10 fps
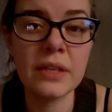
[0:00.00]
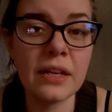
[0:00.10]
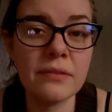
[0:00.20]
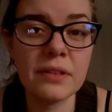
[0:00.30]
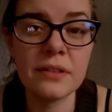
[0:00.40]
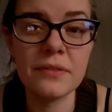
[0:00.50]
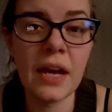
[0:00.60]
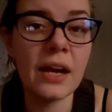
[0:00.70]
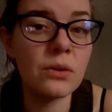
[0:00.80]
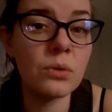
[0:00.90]
getting rid of
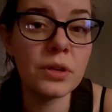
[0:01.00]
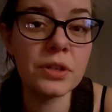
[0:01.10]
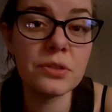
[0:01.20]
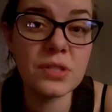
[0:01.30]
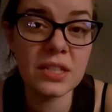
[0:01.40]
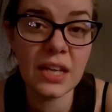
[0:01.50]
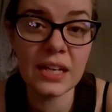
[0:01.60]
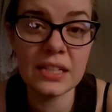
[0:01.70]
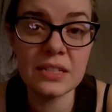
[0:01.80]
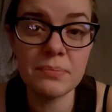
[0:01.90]
that, or using
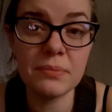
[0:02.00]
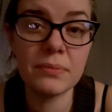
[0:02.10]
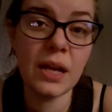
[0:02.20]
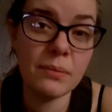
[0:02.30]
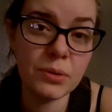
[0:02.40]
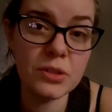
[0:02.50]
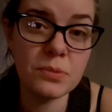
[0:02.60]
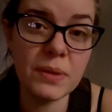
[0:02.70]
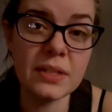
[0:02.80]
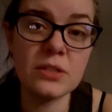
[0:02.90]
that in
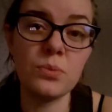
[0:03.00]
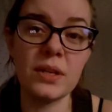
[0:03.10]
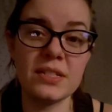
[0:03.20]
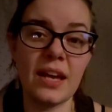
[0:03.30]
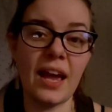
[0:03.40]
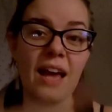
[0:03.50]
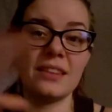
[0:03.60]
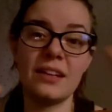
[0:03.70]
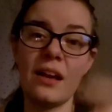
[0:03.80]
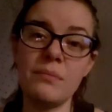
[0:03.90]
compost bins once I
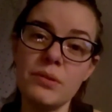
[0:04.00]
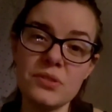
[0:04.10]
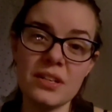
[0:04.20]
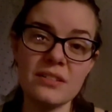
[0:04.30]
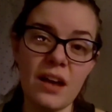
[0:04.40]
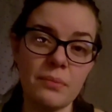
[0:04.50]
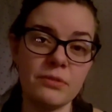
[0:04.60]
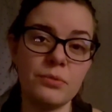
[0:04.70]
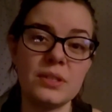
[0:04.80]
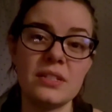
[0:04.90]
add the compost on top
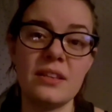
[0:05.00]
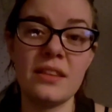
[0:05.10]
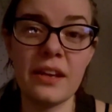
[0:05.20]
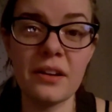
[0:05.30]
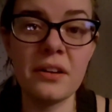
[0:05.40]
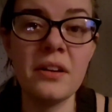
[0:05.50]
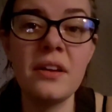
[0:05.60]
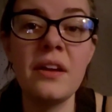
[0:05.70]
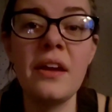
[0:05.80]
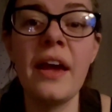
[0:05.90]
of what's there.
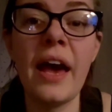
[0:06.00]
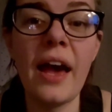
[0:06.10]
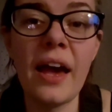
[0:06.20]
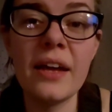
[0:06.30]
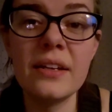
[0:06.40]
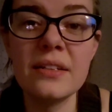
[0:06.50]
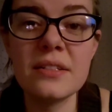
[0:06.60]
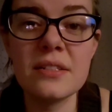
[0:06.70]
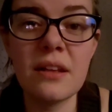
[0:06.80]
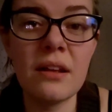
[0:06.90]
Add
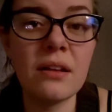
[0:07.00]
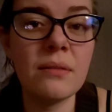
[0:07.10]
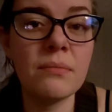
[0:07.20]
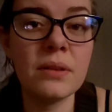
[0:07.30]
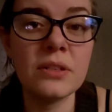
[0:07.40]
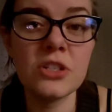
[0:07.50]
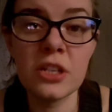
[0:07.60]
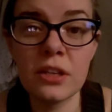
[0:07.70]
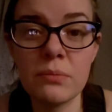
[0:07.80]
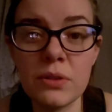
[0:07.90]
some
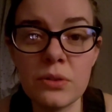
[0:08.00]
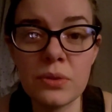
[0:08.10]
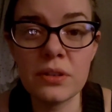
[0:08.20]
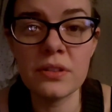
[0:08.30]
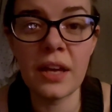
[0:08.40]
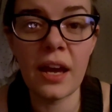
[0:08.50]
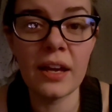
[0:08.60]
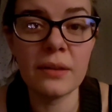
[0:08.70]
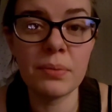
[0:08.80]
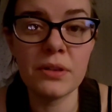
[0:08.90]
chicken manure that I
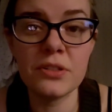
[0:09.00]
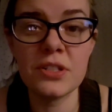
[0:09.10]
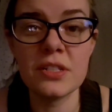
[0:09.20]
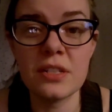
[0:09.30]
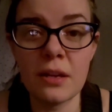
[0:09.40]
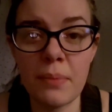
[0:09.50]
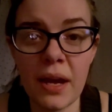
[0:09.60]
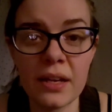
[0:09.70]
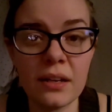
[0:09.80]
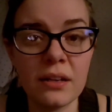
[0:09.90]
had purchased a
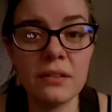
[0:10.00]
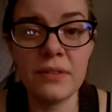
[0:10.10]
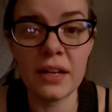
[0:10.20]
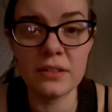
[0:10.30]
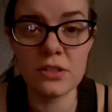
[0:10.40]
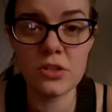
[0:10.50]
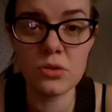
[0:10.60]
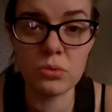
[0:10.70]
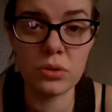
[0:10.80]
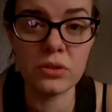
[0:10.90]
bag of at the
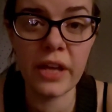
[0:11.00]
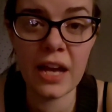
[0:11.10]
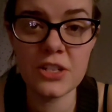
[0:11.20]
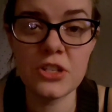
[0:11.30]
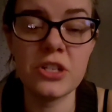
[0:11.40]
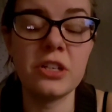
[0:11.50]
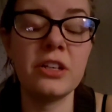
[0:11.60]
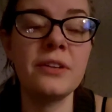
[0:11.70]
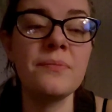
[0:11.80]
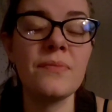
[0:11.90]
store last
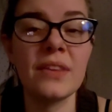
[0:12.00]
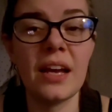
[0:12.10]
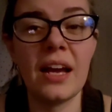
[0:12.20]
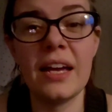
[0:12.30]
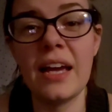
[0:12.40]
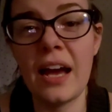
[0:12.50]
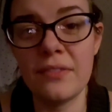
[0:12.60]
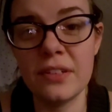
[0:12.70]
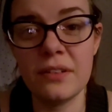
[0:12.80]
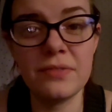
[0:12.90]
year. I
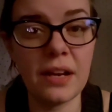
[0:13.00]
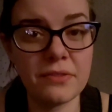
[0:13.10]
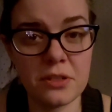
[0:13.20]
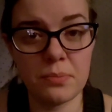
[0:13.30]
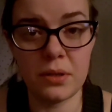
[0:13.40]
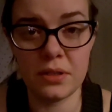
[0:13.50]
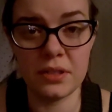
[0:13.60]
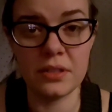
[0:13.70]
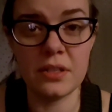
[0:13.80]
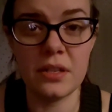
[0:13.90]
have enough left to put
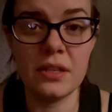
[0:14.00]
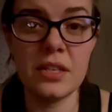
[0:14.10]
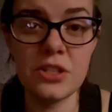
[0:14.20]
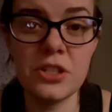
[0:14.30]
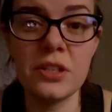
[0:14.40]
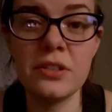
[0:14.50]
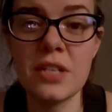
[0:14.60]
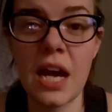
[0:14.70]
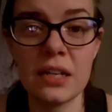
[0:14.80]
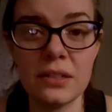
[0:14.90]
in this year
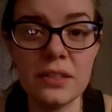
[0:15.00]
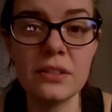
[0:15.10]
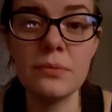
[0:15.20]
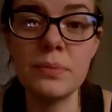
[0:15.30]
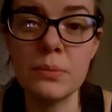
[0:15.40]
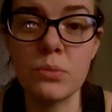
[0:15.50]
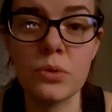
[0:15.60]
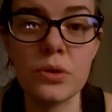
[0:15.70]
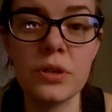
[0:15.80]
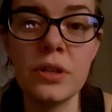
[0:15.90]
to add a little bit
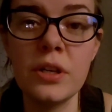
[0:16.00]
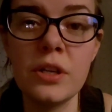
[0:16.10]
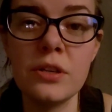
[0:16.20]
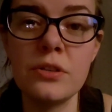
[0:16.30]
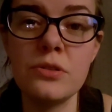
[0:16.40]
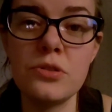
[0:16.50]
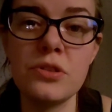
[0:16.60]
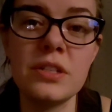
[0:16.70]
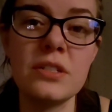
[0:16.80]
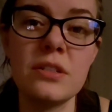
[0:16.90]
more
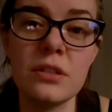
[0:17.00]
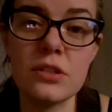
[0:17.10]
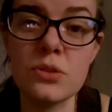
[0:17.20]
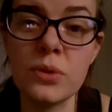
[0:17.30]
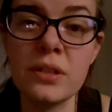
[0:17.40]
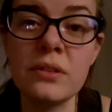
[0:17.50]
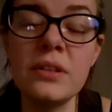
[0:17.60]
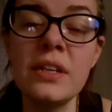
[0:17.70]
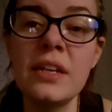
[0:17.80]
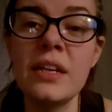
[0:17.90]
nutrients to the
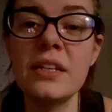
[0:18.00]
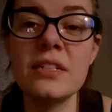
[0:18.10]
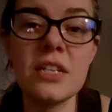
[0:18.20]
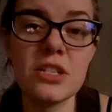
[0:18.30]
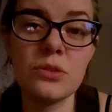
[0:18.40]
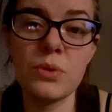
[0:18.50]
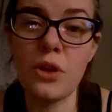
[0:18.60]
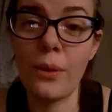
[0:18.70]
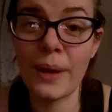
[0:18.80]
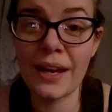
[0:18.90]
soil, in addition with
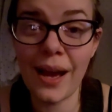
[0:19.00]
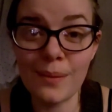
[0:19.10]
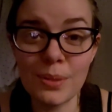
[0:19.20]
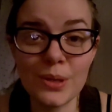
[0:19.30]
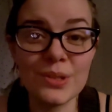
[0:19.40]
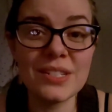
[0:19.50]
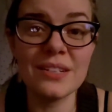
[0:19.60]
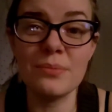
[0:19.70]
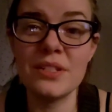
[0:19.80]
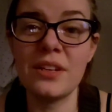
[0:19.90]
all my
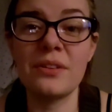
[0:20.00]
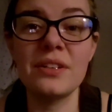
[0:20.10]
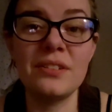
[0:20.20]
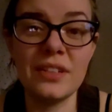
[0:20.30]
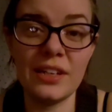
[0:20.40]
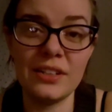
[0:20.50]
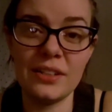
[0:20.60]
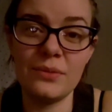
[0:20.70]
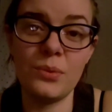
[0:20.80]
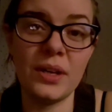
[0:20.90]
composted material and
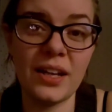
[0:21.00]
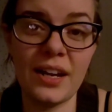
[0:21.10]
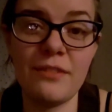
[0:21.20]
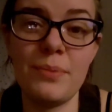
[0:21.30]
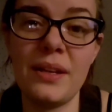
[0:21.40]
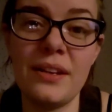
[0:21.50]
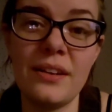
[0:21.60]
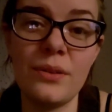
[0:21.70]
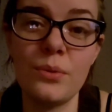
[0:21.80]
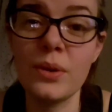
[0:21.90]
whatnot I've
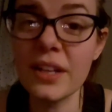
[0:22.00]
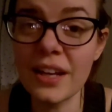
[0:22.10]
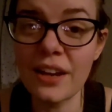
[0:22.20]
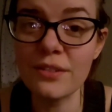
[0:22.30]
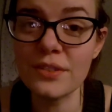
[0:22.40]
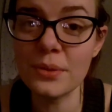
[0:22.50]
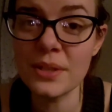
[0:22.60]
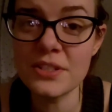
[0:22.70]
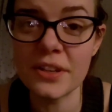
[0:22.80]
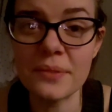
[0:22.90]
been working on over the
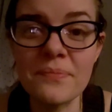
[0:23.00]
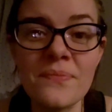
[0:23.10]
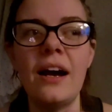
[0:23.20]
winter.